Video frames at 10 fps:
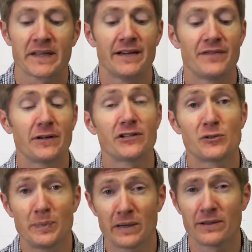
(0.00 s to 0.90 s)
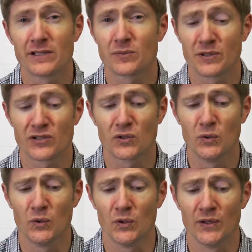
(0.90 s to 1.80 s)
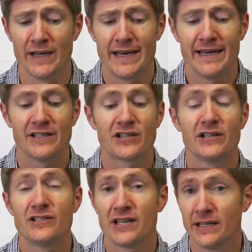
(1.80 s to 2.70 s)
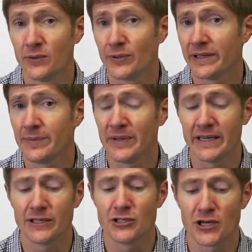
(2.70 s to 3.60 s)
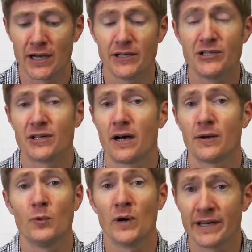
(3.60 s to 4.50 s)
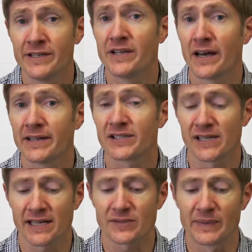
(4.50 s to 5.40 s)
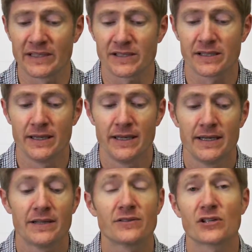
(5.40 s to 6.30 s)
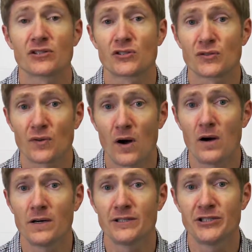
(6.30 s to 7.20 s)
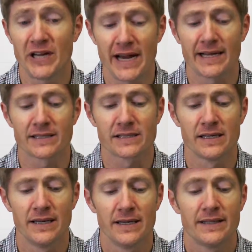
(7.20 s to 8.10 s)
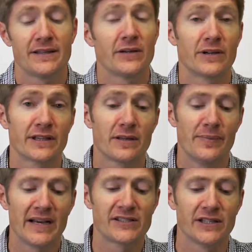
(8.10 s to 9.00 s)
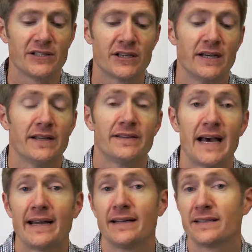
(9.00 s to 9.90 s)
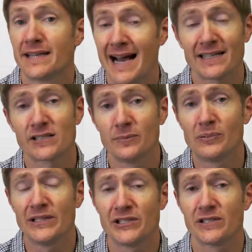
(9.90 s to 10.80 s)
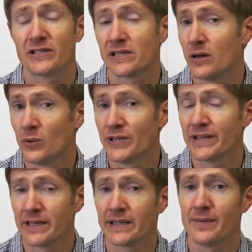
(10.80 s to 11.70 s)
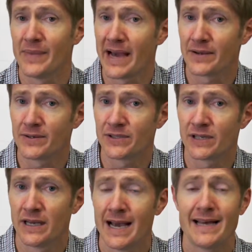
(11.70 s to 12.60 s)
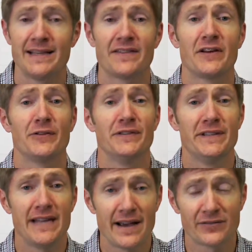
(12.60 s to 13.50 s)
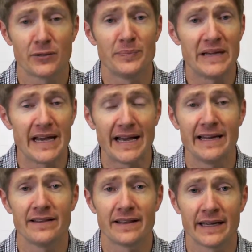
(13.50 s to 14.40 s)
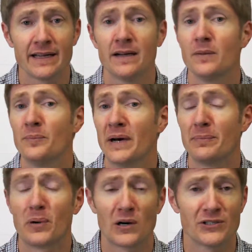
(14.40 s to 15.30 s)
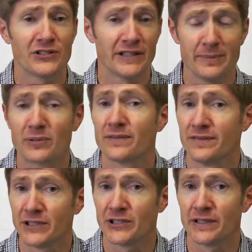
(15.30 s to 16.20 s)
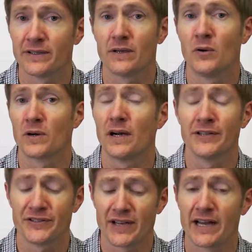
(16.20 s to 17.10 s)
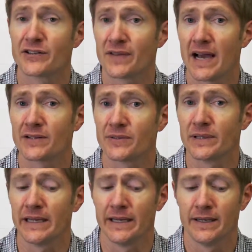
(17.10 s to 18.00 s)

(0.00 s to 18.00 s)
If their experience with school is continually being judged on one-and-done assessments, there's a strong chance that they'll get the message that task completion is the only thing that matters, and that they'll never be anything but partially proficient or unsatisfactory.